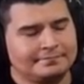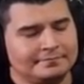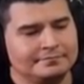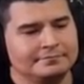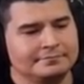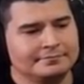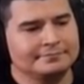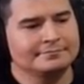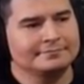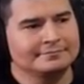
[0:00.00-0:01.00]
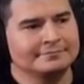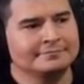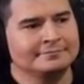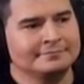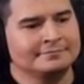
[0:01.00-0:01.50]

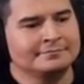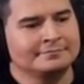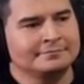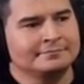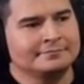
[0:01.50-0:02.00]
No words are spoken by the person on screen.